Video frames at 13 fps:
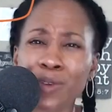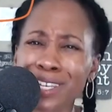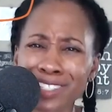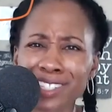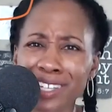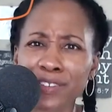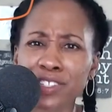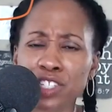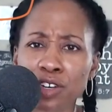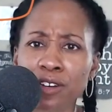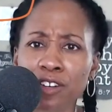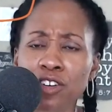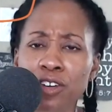So we can just see if it's a
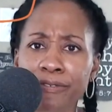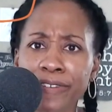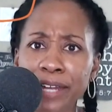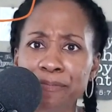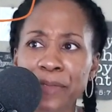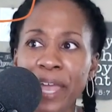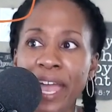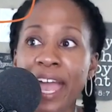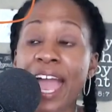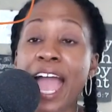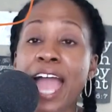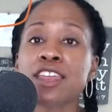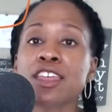good good fit.
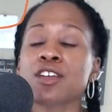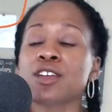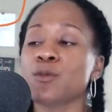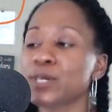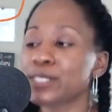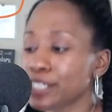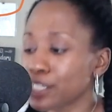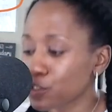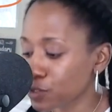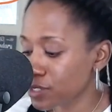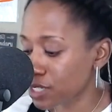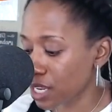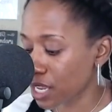And what's
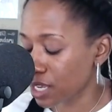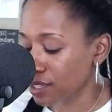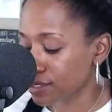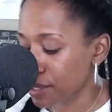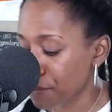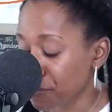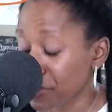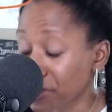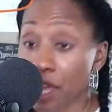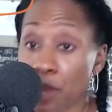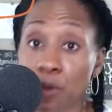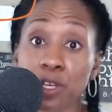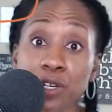interesting is
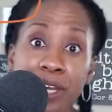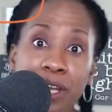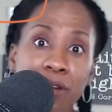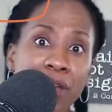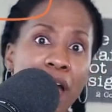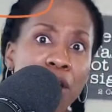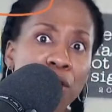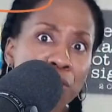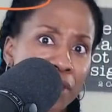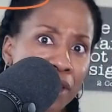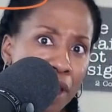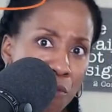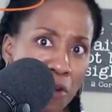not only do I hear that I don't
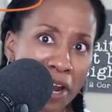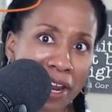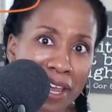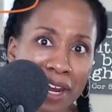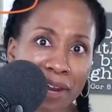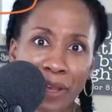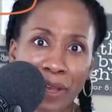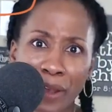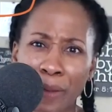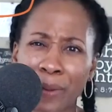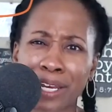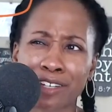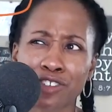think I'm ready, and I'm like,
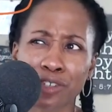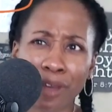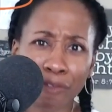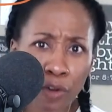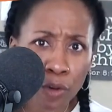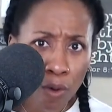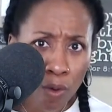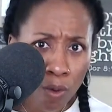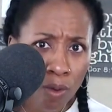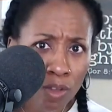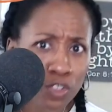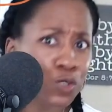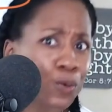okay, wait, do you have a
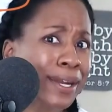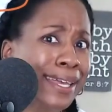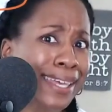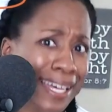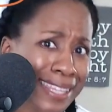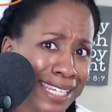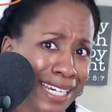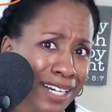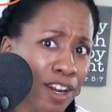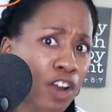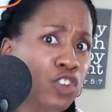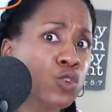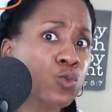goal? Do you want to get
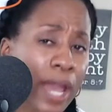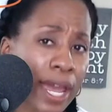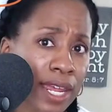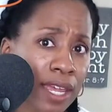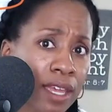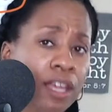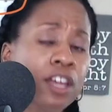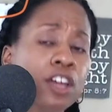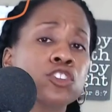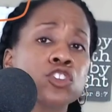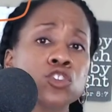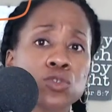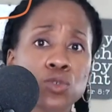there? Are you ready
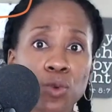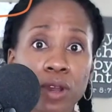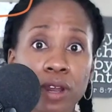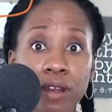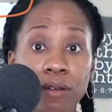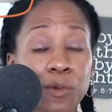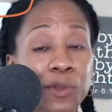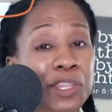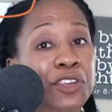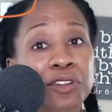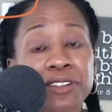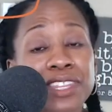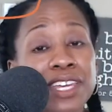to do the work? Well,
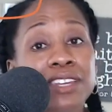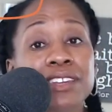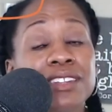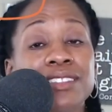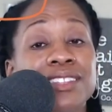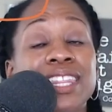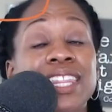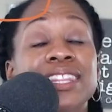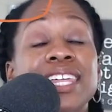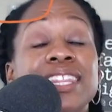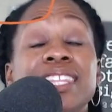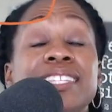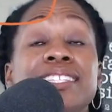then then
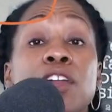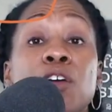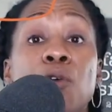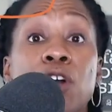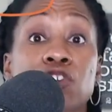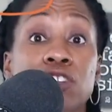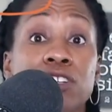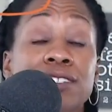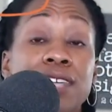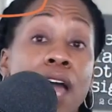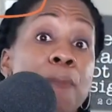then that's not a question.